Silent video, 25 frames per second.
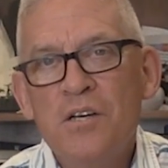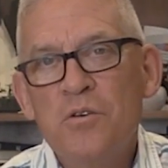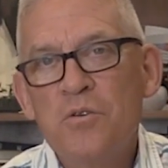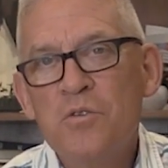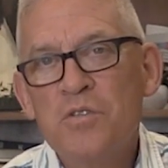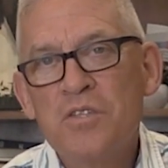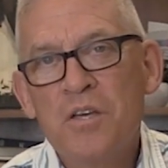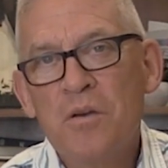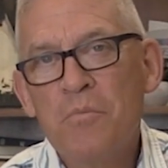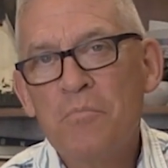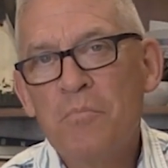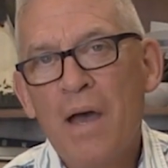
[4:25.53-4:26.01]

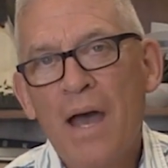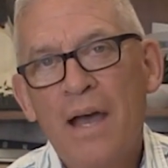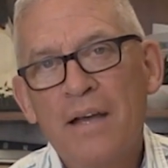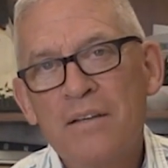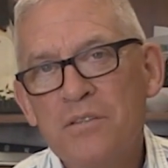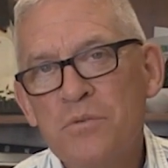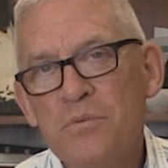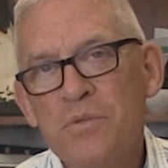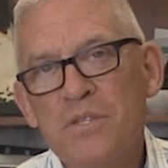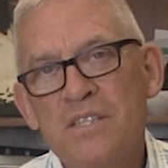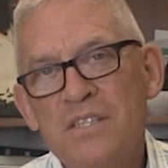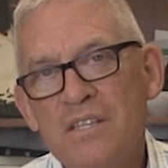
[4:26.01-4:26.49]
who's come
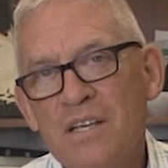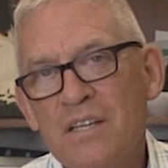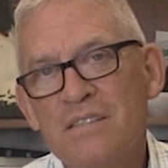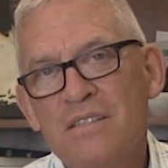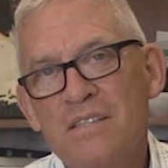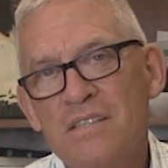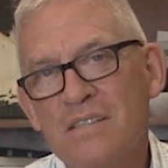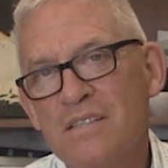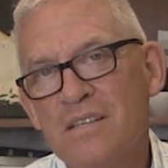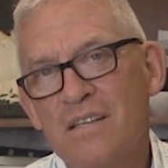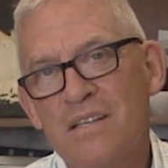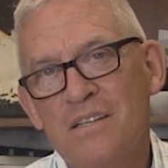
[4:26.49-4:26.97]
back to his
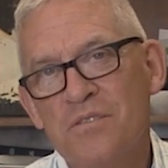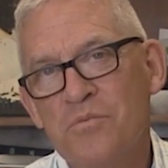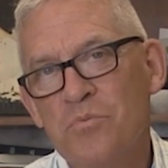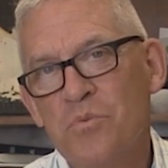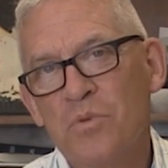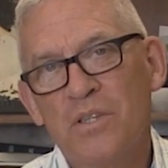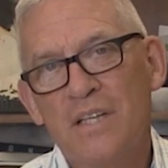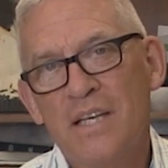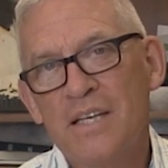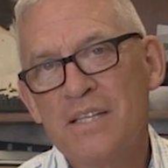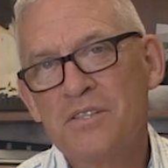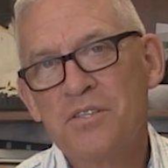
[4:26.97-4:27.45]
senses in his
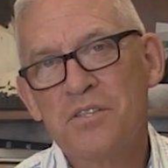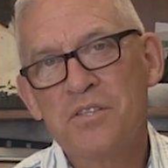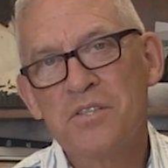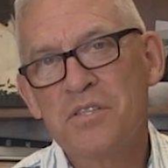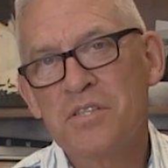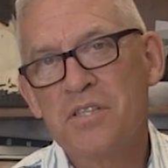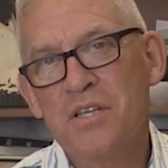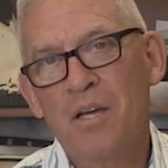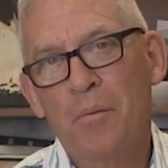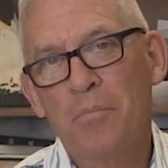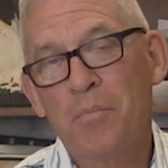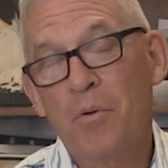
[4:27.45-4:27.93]

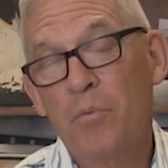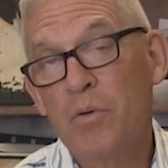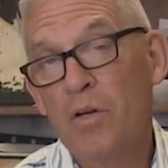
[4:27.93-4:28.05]
relationship.